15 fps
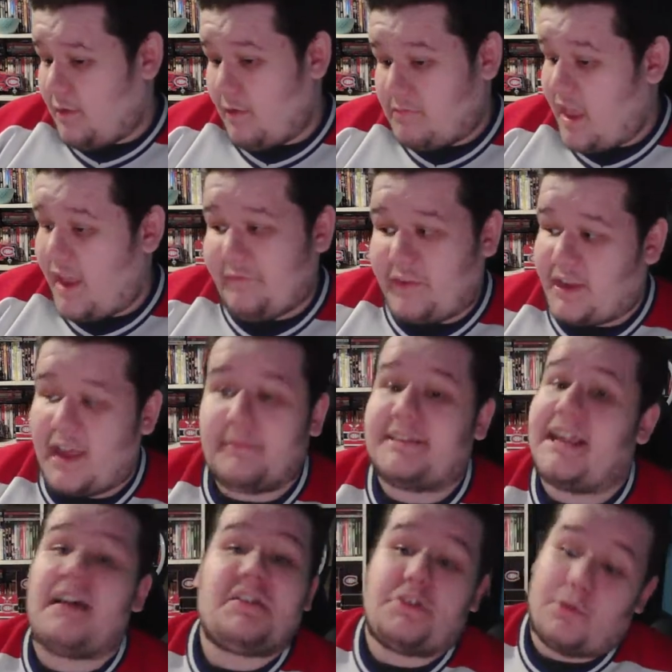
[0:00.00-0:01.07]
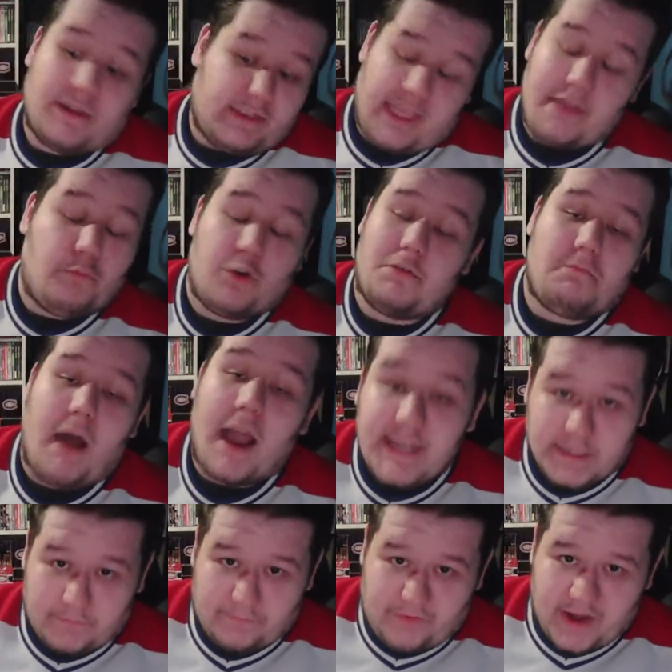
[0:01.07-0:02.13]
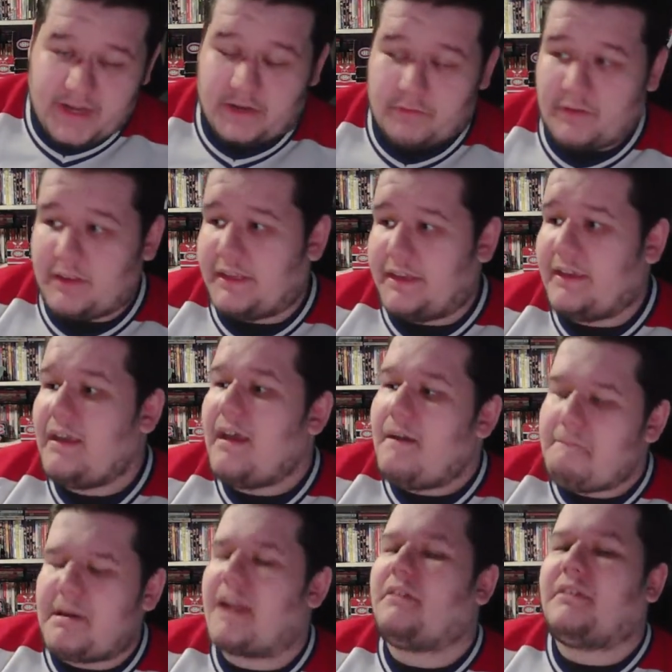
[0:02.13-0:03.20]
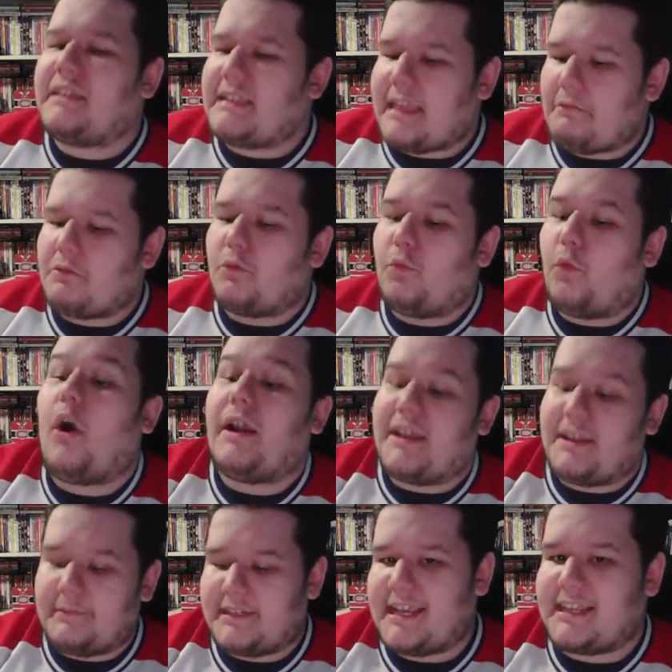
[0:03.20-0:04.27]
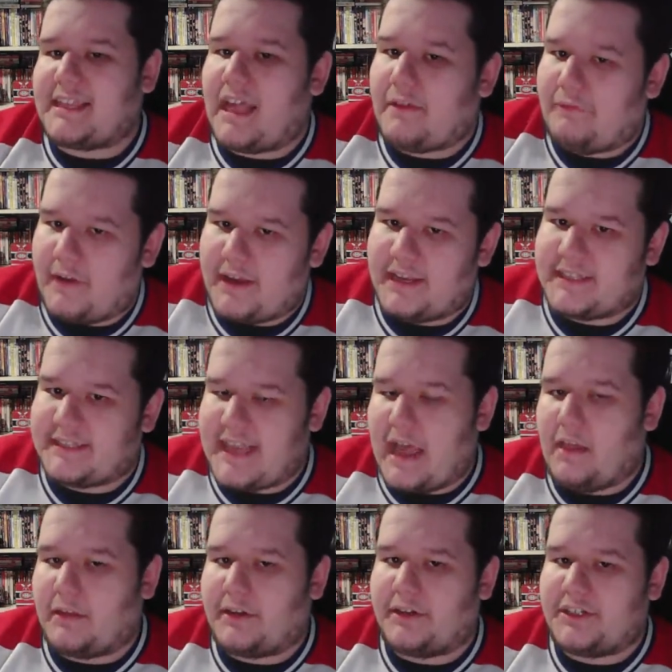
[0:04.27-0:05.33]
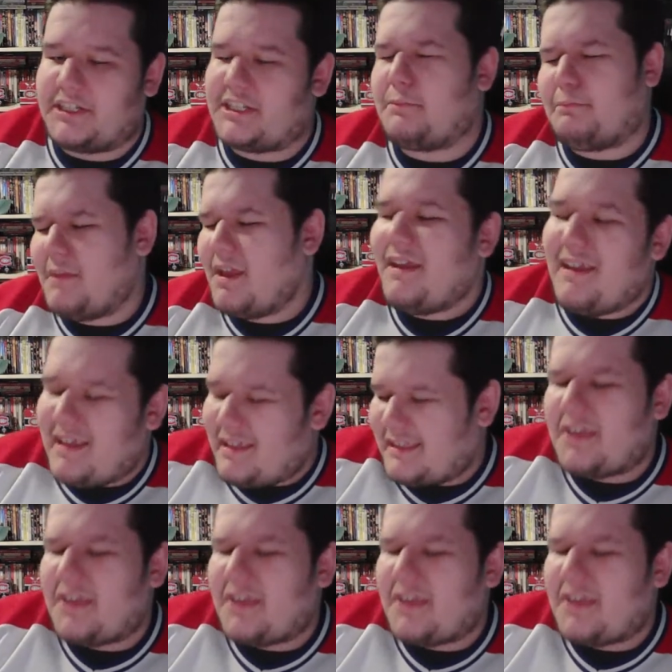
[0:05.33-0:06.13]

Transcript: if it comes down to it, they wouldn't mind him fighting, really. But I don't think they would want him to take that fight against Gallagher. Just to, they